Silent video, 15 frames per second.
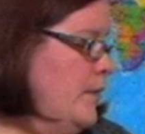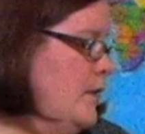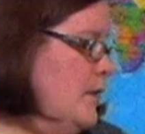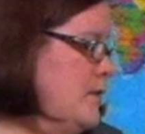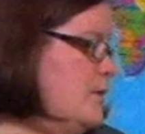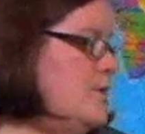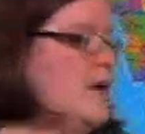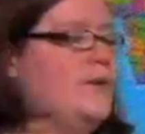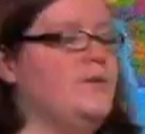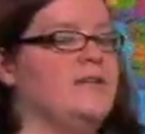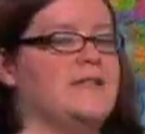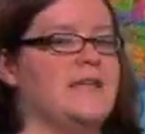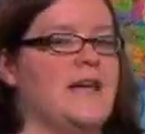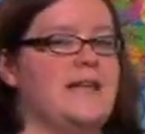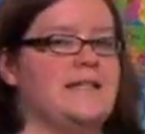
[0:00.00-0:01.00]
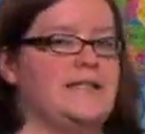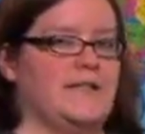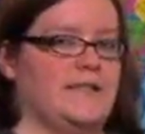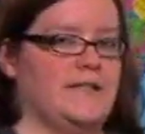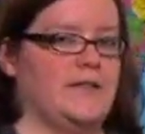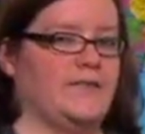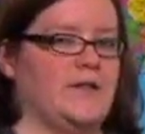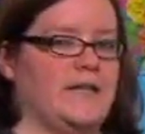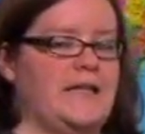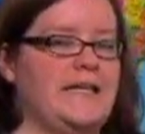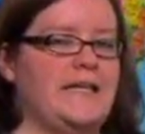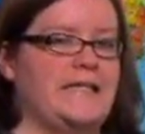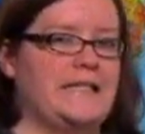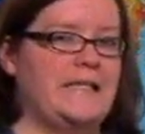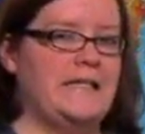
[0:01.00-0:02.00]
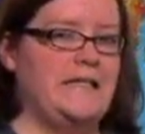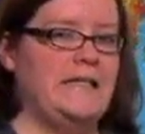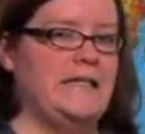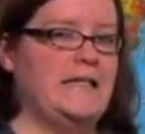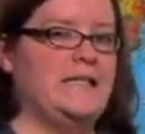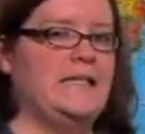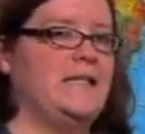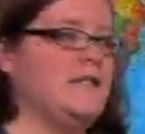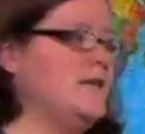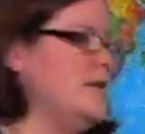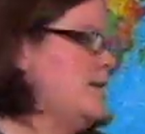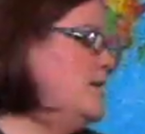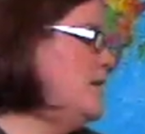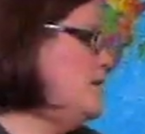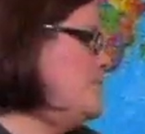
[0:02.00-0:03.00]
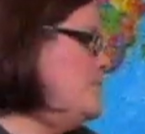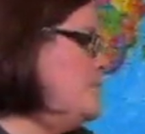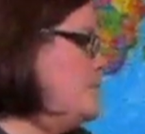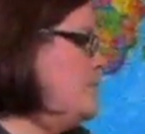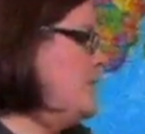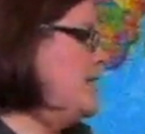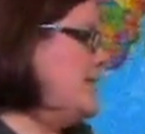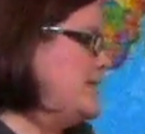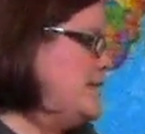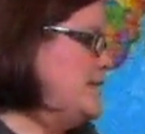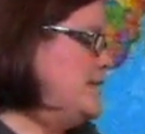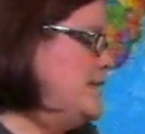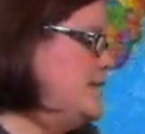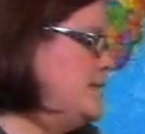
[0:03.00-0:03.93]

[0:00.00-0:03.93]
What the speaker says: So how is that T different? Hit. Hit.